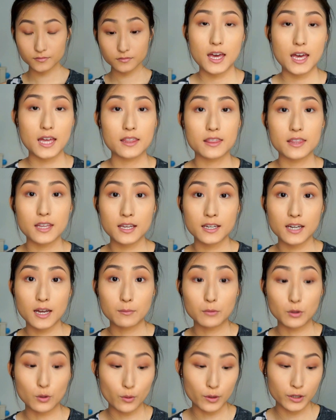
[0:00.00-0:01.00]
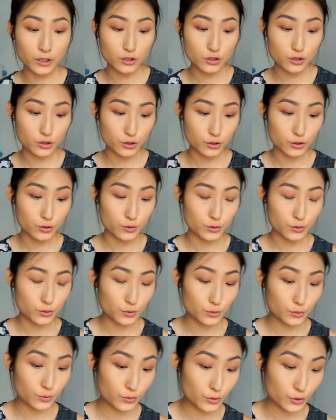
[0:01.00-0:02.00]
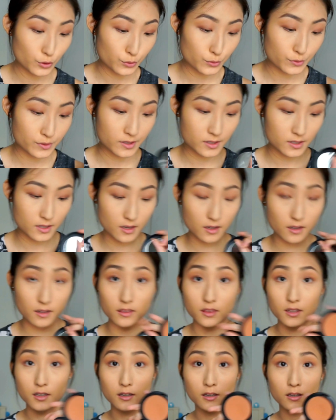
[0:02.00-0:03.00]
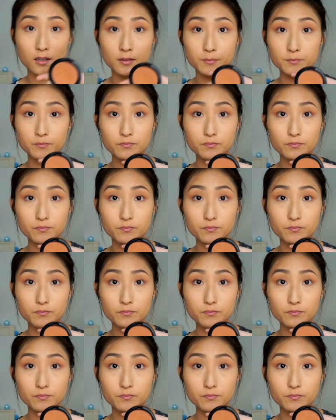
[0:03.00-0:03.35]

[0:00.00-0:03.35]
And then I'm going to use the